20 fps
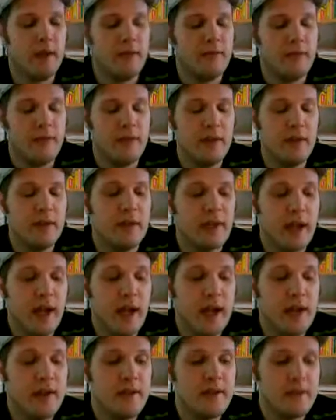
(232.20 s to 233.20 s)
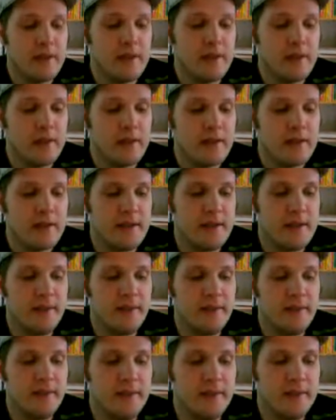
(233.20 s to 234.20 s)
feel hate towards
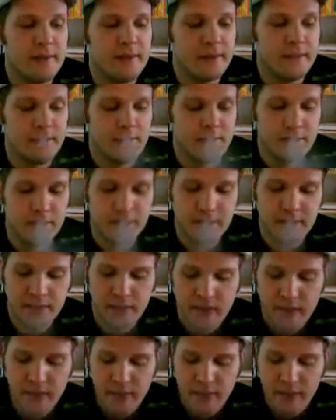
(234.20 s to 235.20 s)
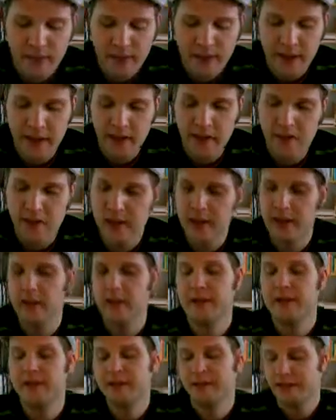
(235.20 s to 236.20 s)
them, but I know that
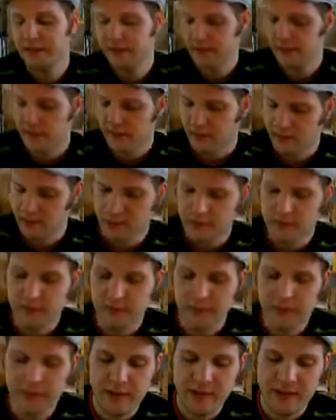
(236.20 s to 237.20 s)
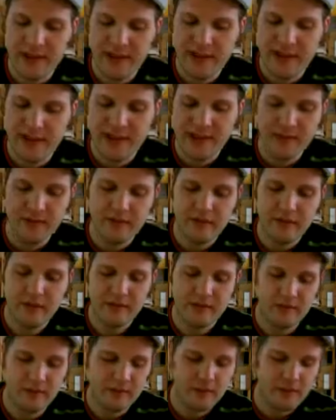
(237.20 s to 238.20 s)
it's not good to feel hate or
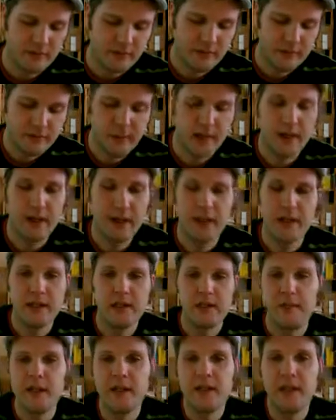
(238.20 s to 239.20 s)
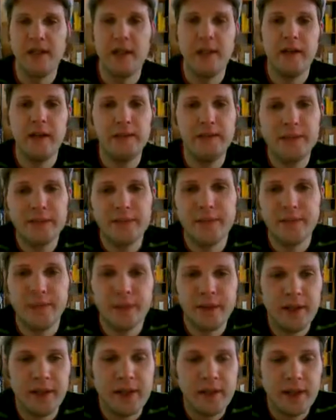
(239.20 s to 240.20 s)
to cultivate hate,
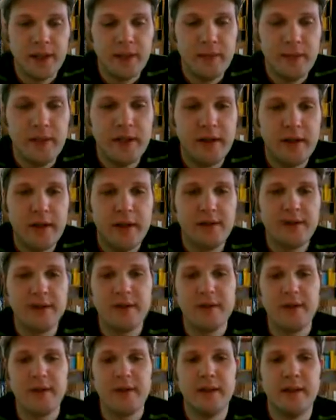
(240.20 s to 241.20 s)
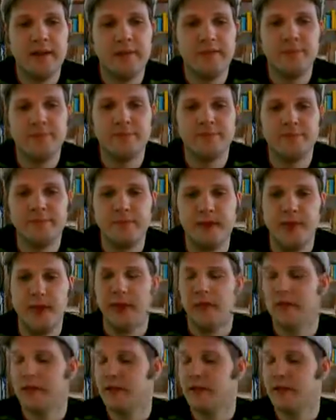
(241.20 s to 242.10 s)
because hate is